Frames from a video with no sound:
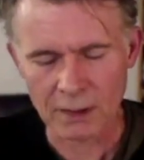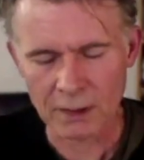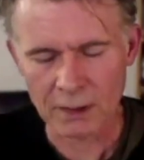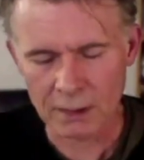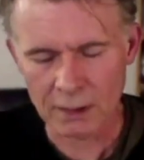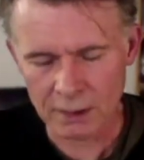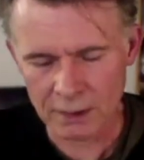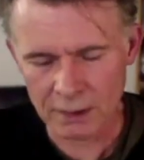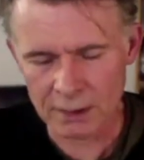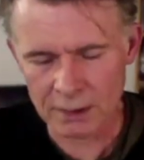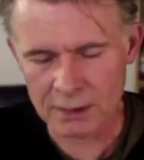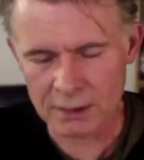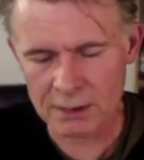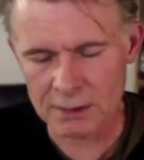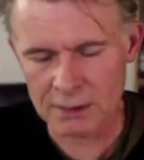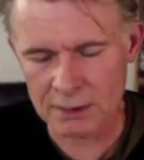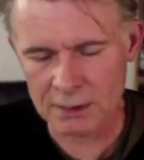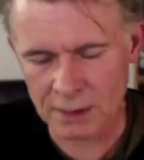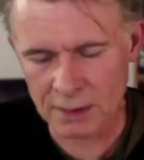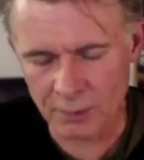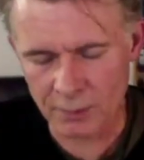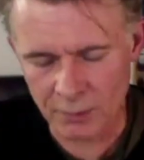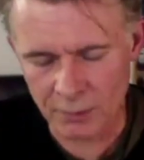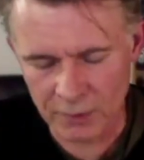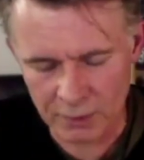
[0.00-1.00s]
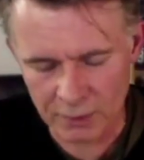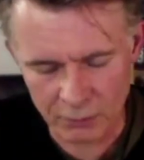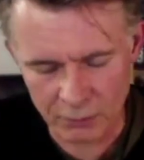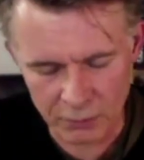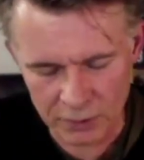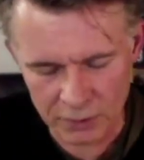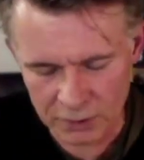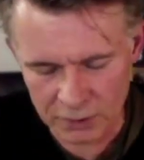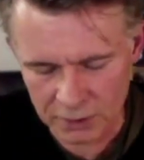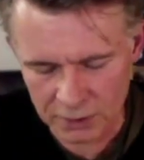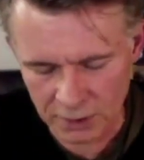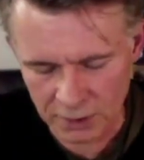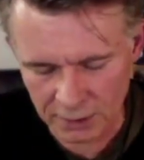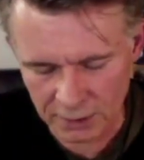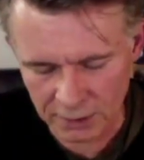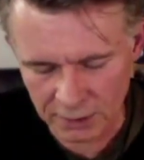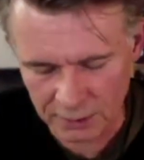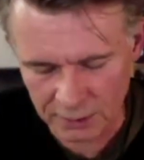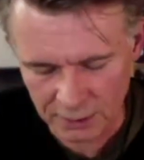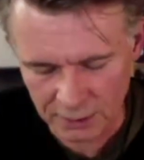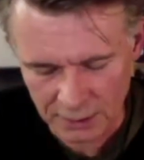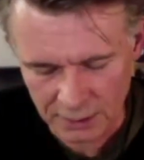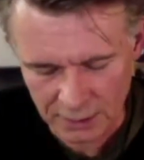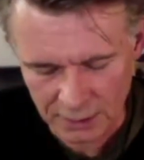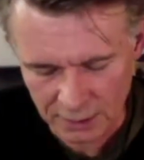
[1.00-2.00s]
and this is something which
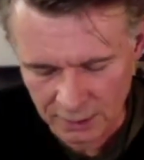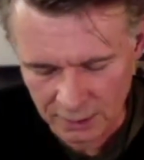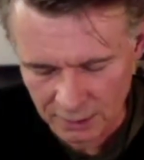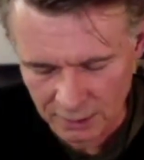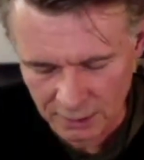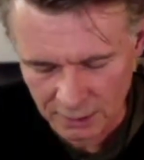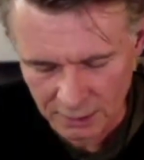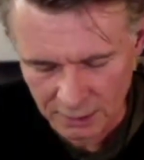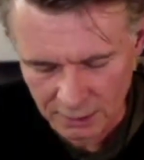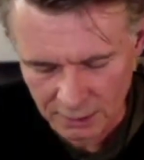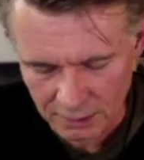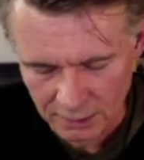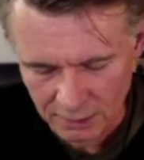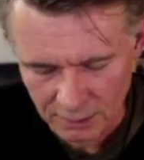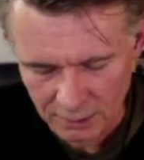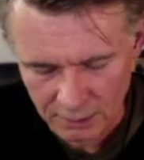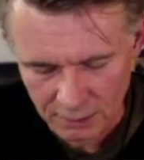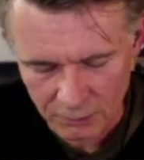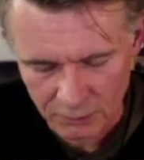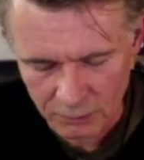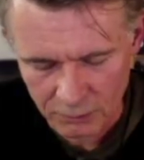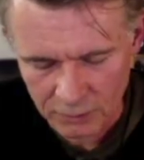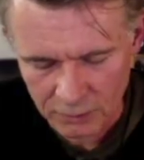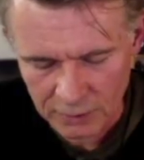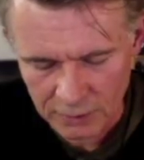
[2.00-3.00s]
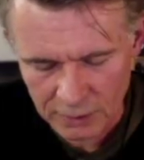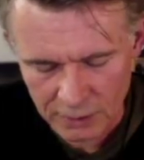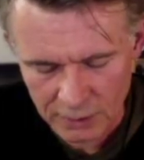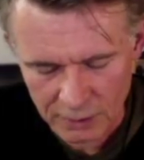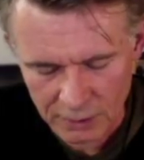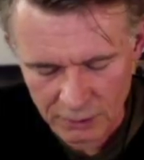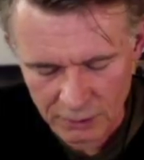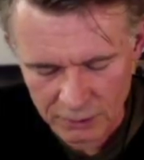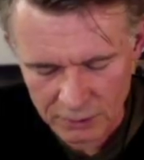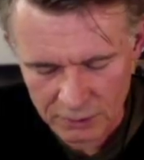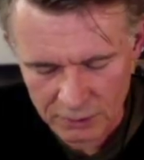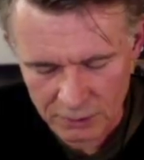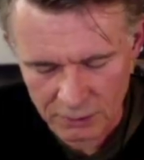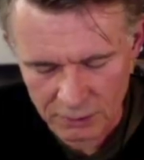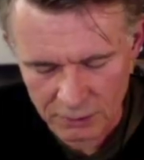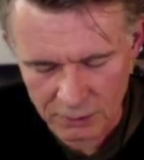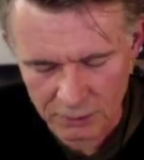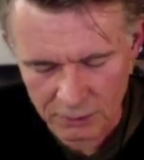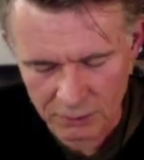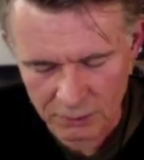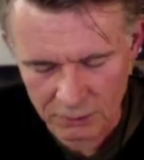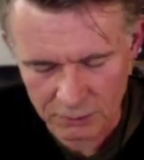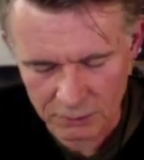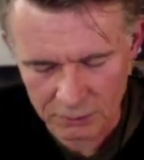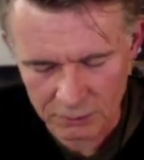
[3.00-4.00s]
I really
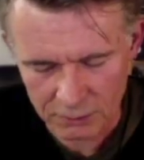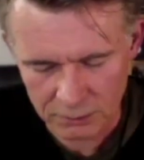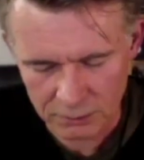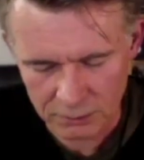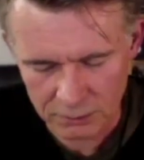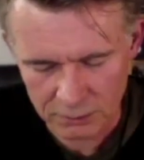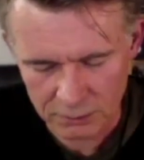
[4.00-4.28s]
also